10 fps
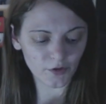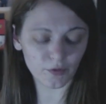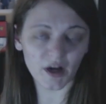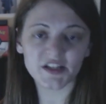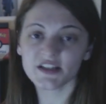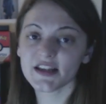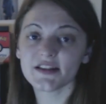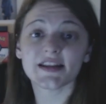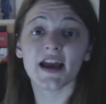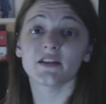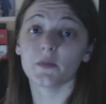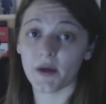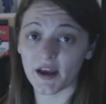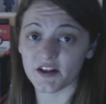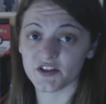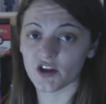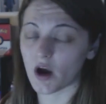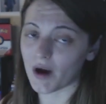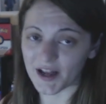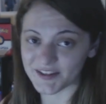the prices didn't take the piss,
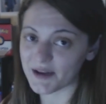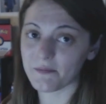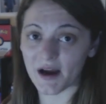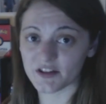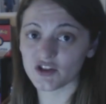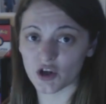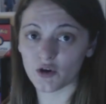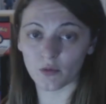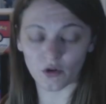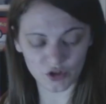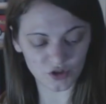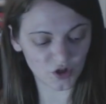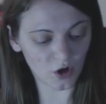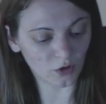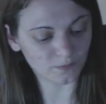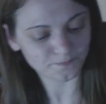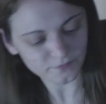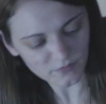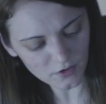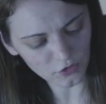so I didn't mind too much at all.
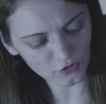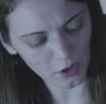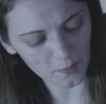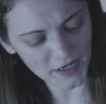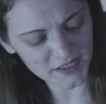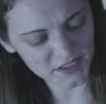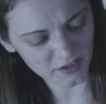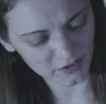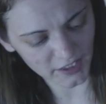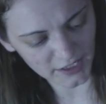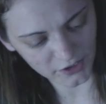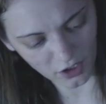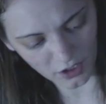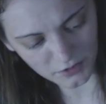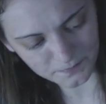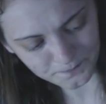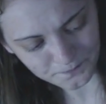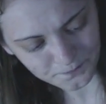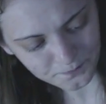So basically I got